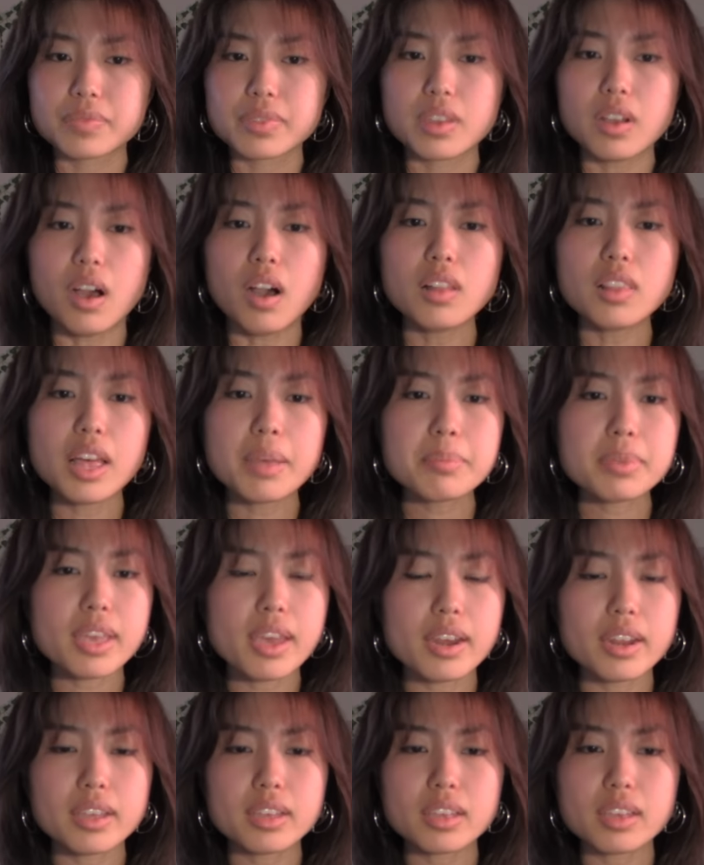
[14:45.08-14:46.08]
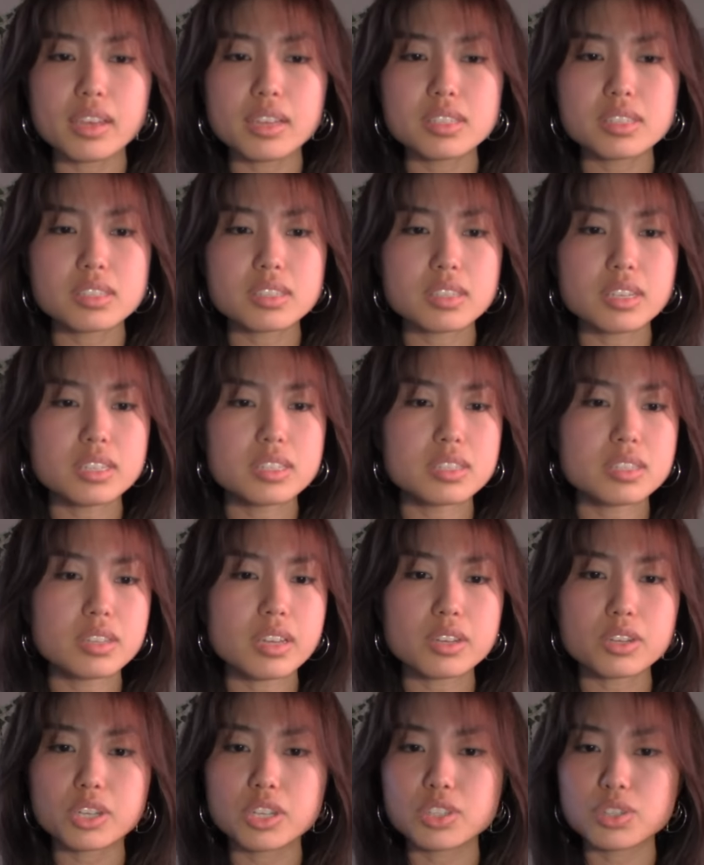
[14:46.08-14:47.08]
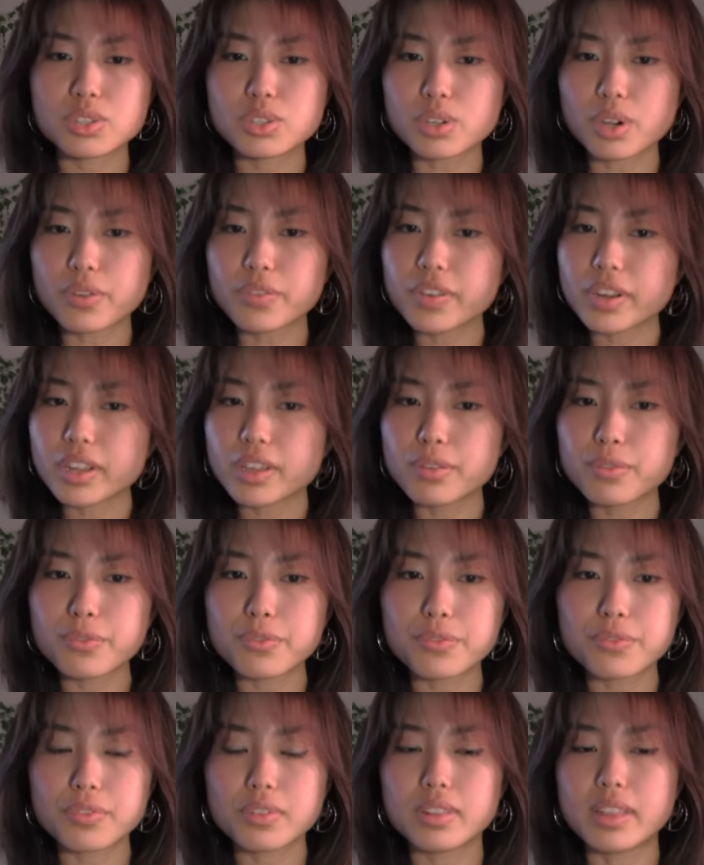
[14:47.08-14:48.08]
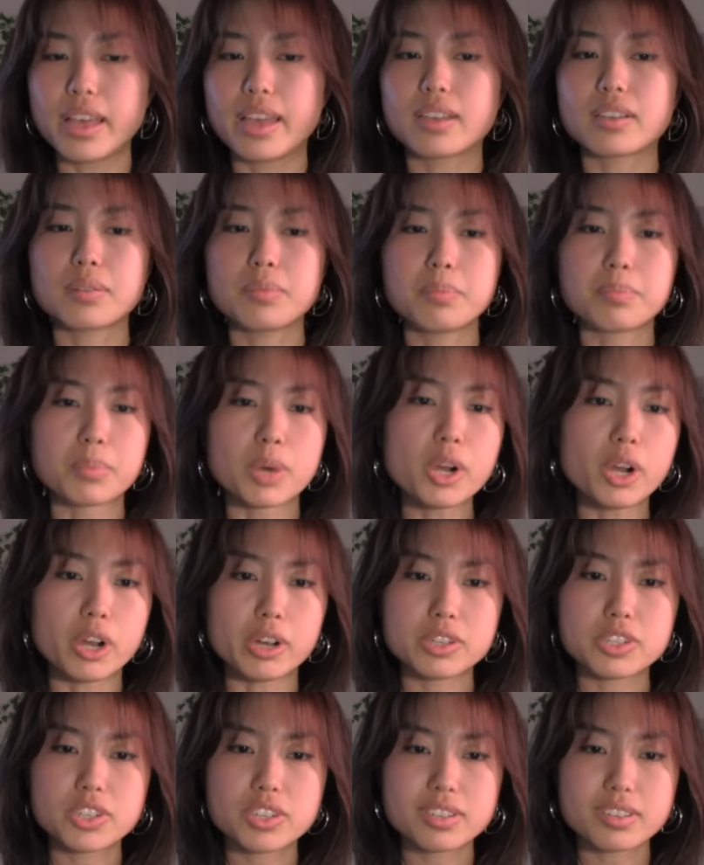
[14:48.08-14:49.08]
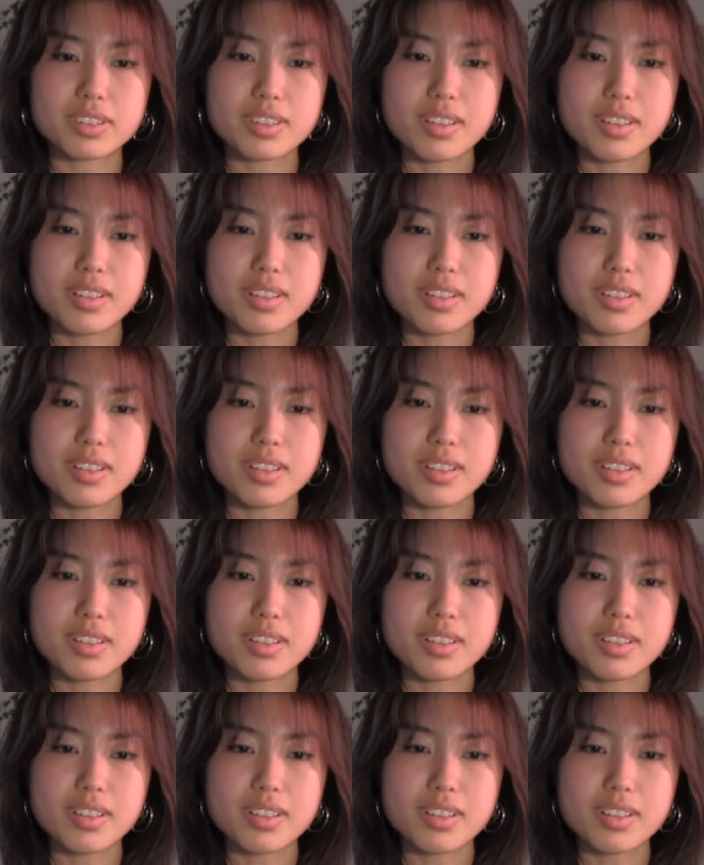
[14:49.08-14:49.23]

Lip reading: All I'm getting is a conservative, like, merch